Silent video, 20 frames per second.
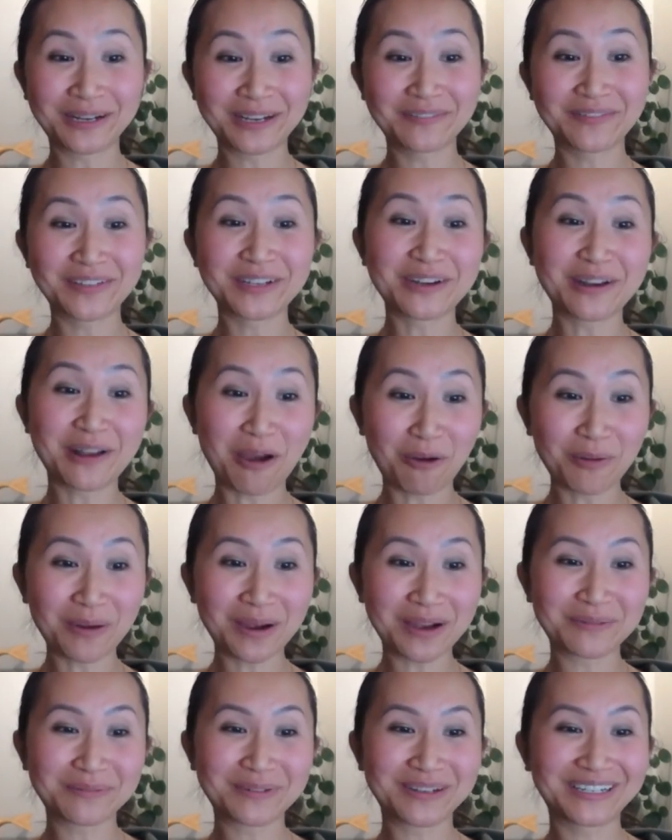even
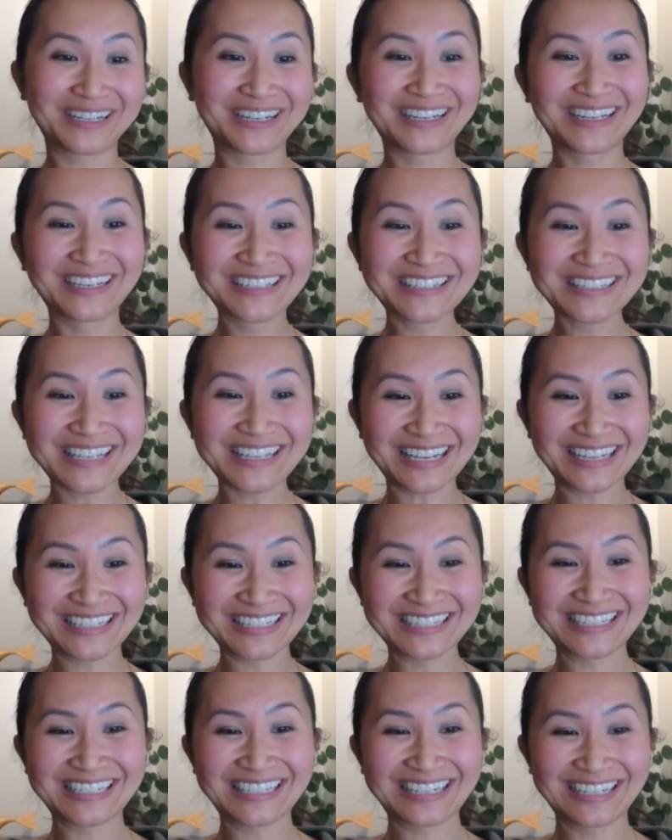Noah when he's
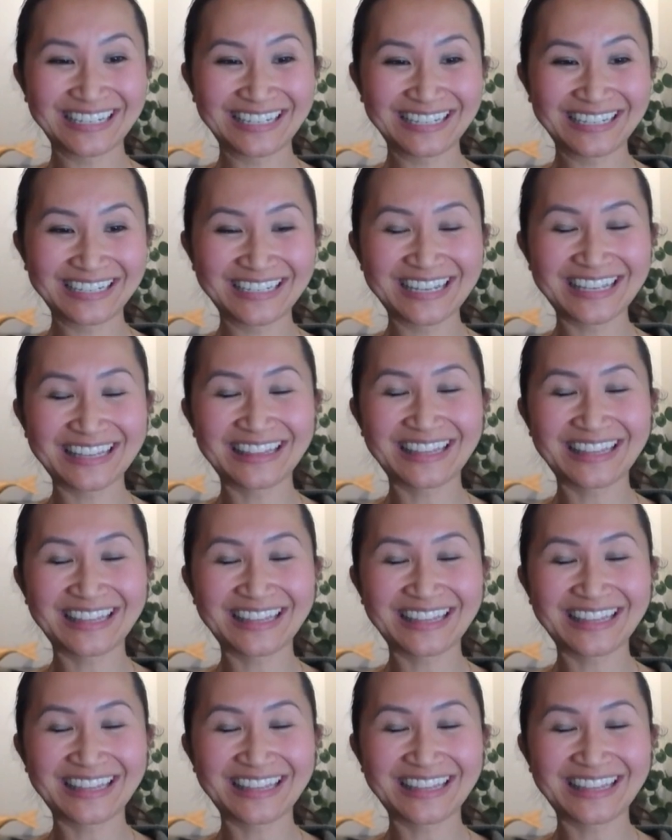18,